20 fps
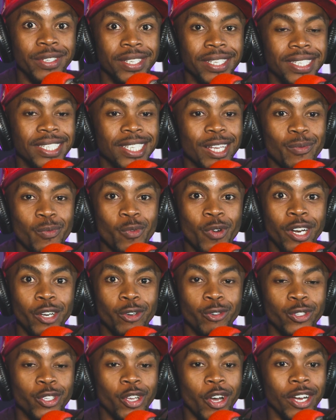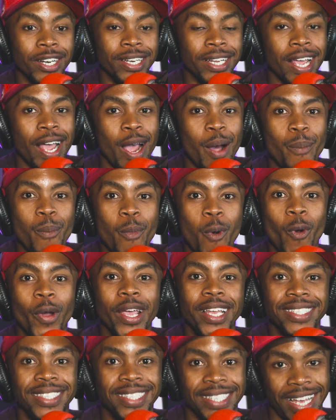someone who's got more
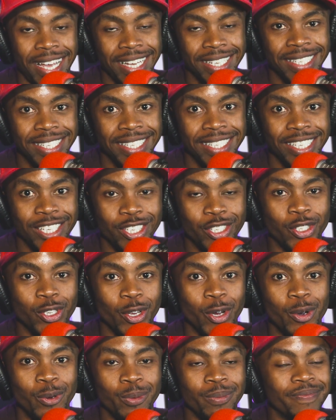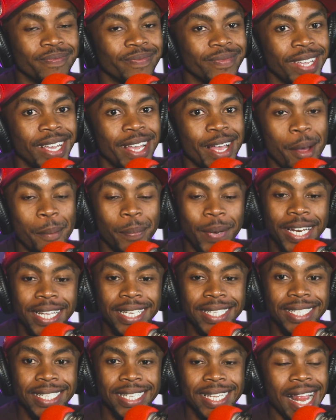insight. So
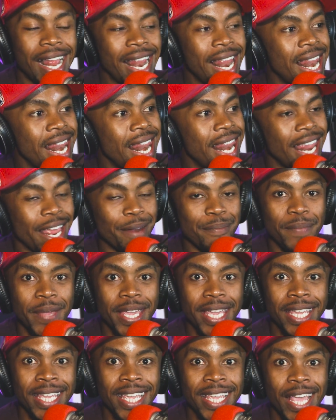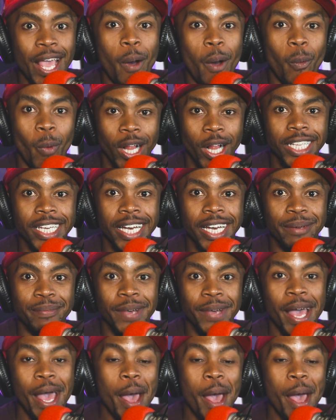please let me welcome